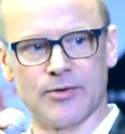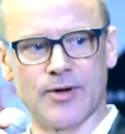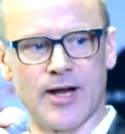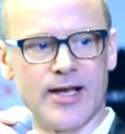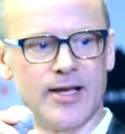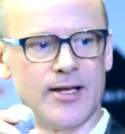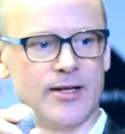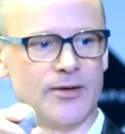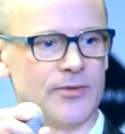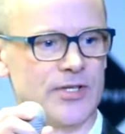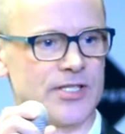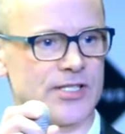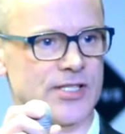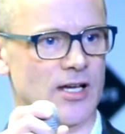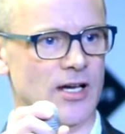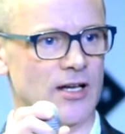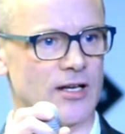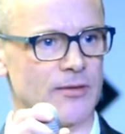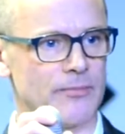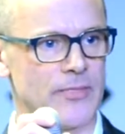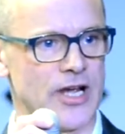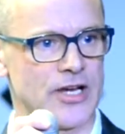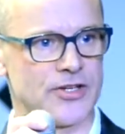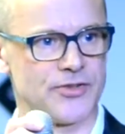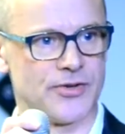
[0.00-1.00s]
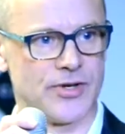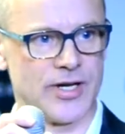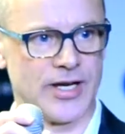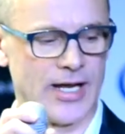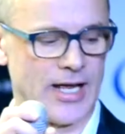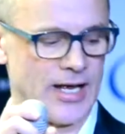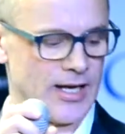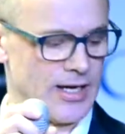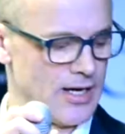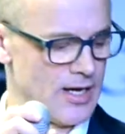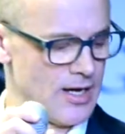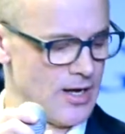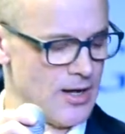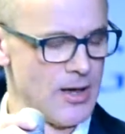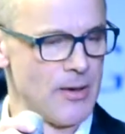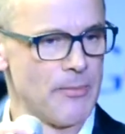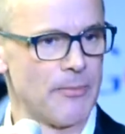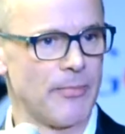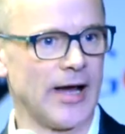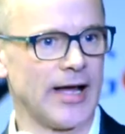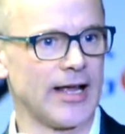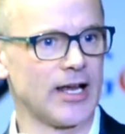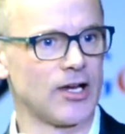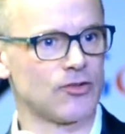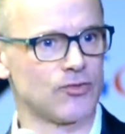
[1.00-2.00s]
rate, we started measuring it
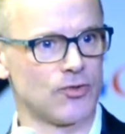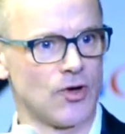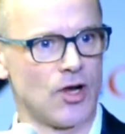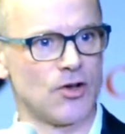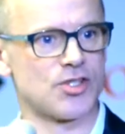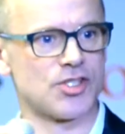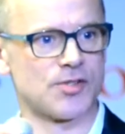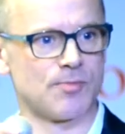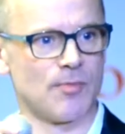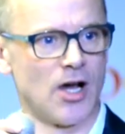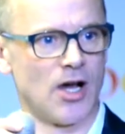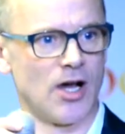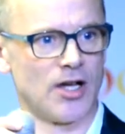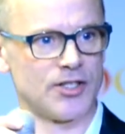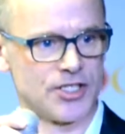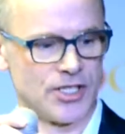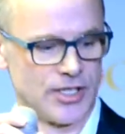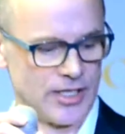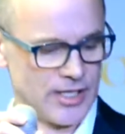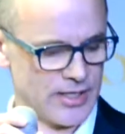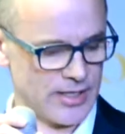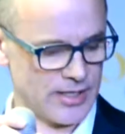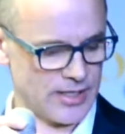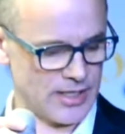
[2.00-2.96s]
by gross margin at the